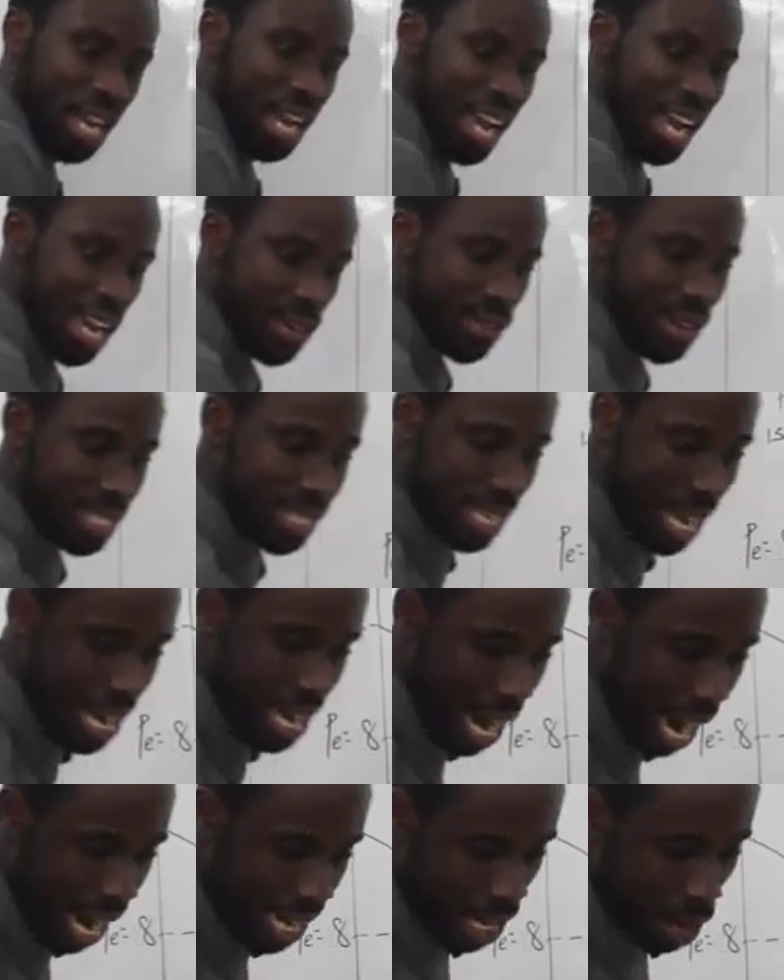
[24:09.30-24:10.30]
and you are saying
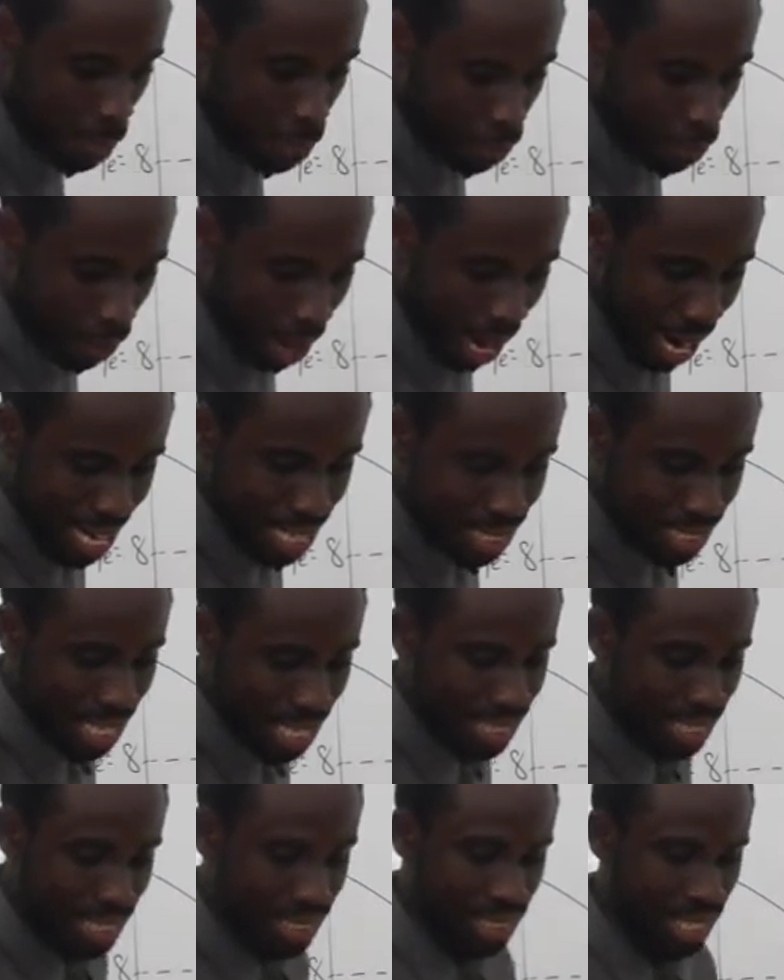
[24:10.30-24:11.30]
that the price
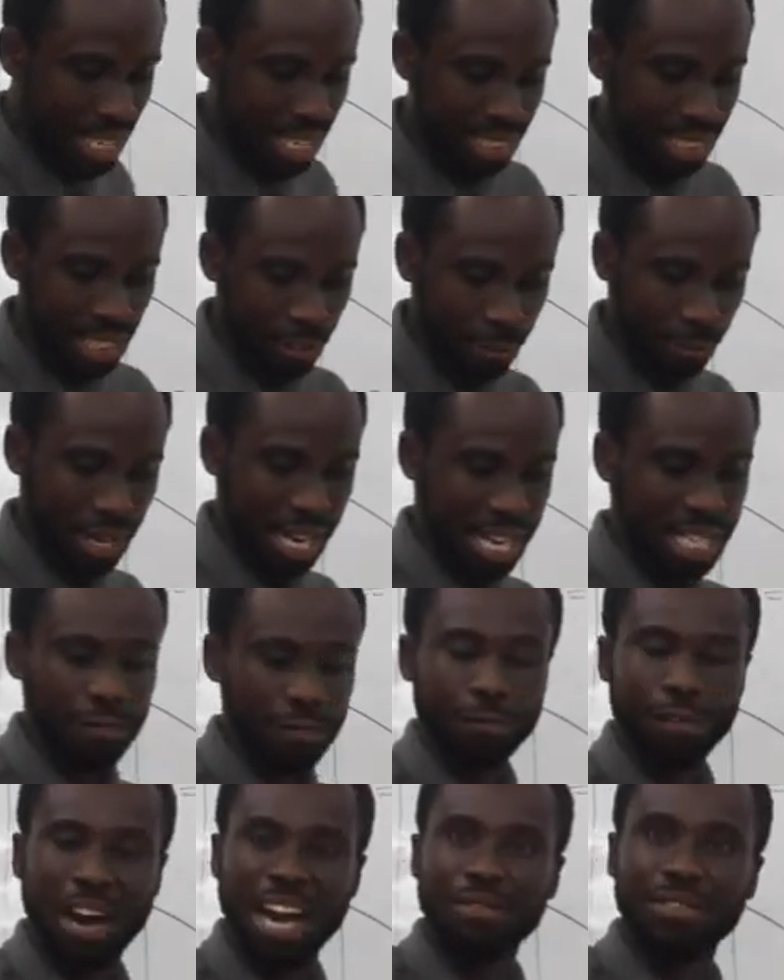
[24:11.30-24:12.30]
legislative is
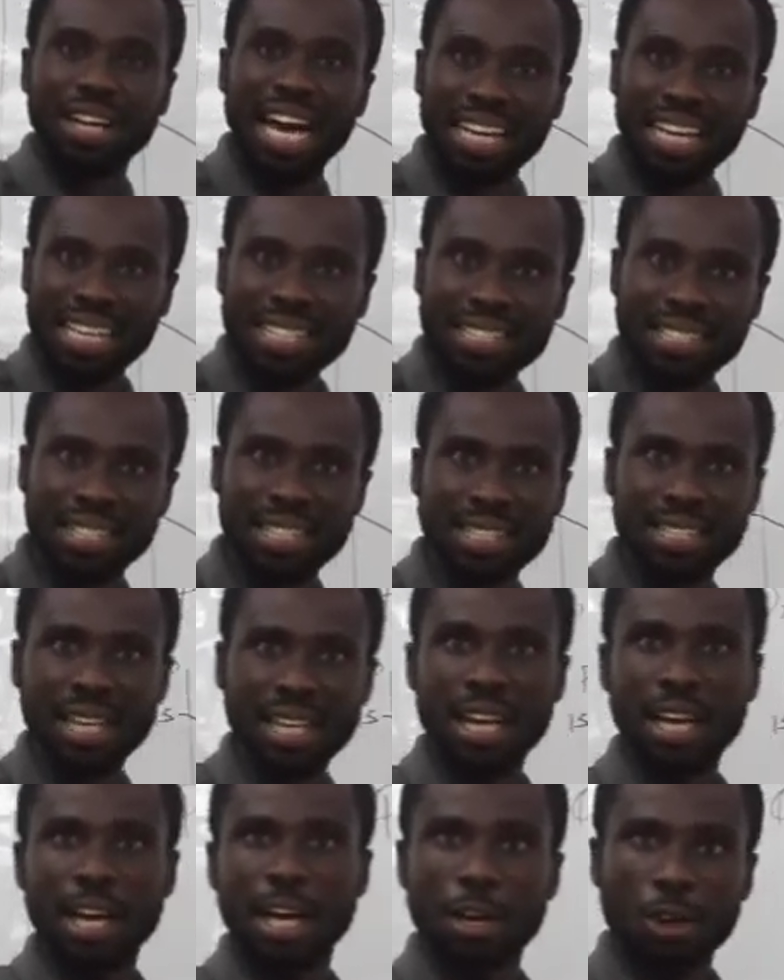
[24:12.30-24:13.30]
5 Ghana cedis,
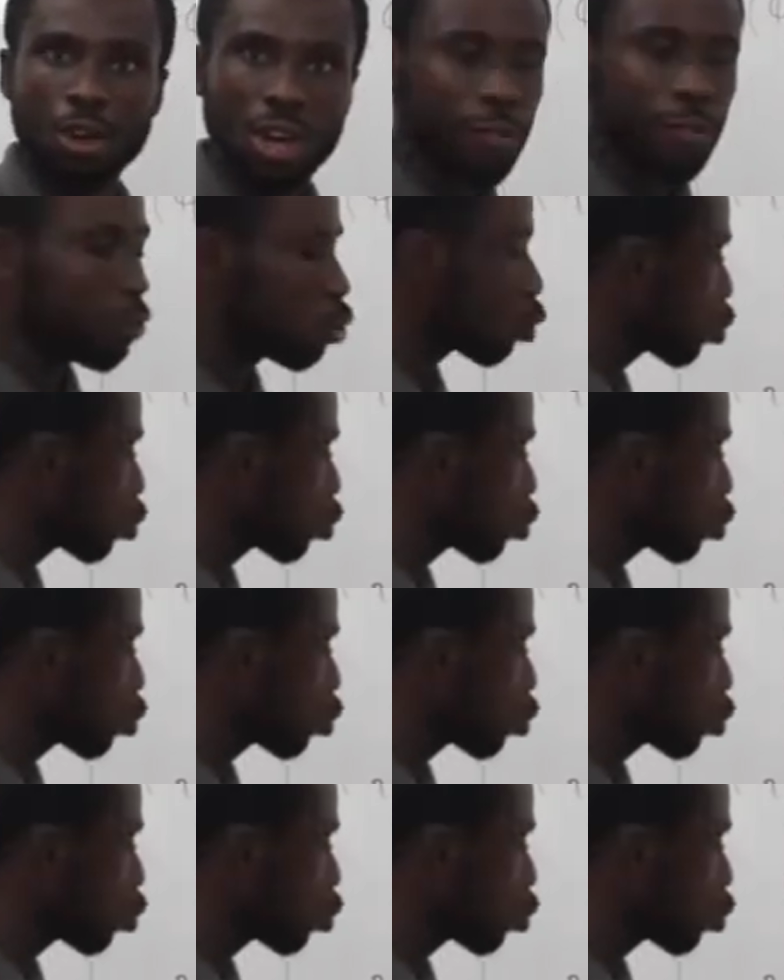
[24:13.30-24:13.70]
you have to